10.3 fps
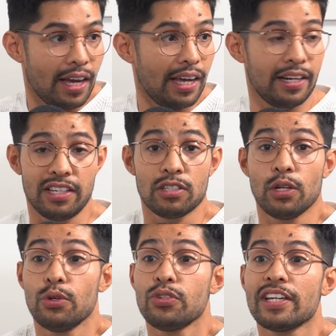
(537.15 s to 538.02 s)
And he's
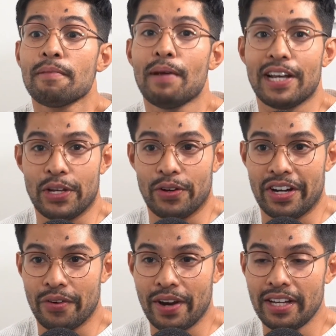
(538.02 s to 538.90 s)
losing money on
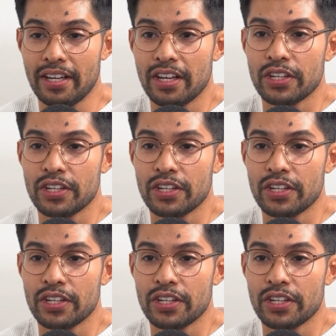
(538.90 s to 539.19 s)
it, right?